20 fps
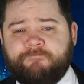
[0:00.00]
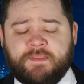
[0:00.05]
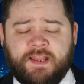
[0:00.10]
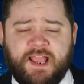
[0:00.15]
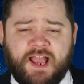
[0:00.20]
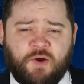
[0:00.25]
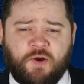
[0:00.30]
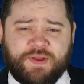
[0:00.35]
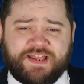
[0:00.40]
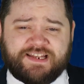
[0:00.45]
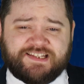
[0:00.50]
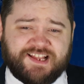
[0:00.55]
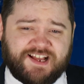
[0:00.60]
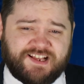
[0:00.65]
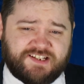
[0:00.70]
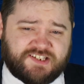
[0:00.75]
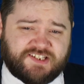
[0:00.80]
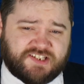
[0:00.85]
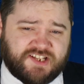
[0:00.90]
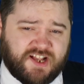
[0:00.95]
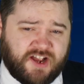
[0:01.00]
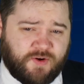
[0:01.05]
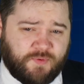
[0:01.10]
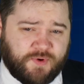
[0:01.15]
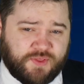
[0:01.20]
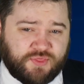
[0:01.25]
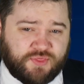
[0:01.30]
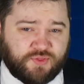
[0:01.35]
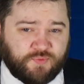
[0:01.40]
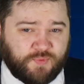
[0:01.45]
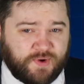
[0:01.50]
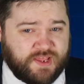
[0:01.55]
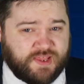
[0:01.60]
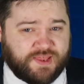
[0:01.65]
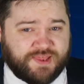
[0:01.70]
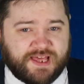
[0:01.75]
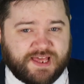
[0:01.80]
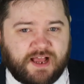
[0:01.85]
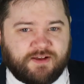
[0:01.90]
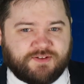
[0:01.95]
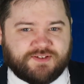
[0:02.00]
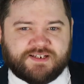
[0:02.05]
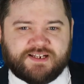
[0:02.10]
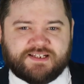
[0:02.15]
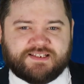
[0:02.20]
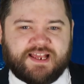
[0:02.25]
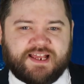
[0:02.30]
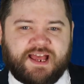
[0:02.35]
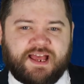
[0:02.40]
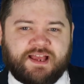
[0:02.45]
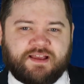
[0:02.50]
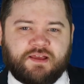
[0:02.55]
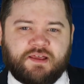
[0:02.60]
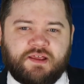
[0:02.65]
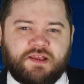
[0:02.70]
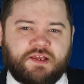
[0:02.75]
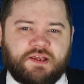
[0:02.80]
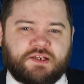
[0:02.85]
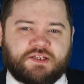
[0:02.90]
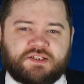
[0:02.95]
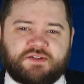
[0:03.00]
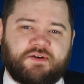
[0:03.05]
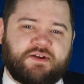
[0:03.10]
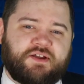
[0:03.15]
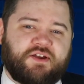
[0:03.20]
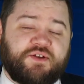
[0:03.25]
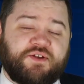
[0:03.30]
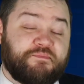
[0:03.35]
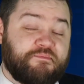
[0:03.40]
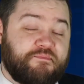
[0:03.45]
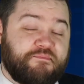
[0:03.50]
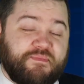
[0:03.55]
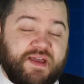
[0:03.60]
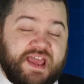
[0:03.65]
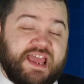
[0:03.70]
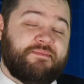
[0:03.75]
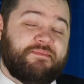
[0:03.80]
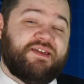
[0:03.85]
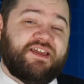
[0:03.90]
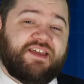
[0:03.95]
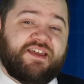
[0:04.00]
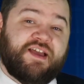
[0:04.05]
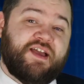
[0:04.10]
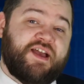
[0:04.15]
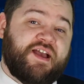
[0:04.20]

Now, it does start with 3,000 attack, so it could maybe,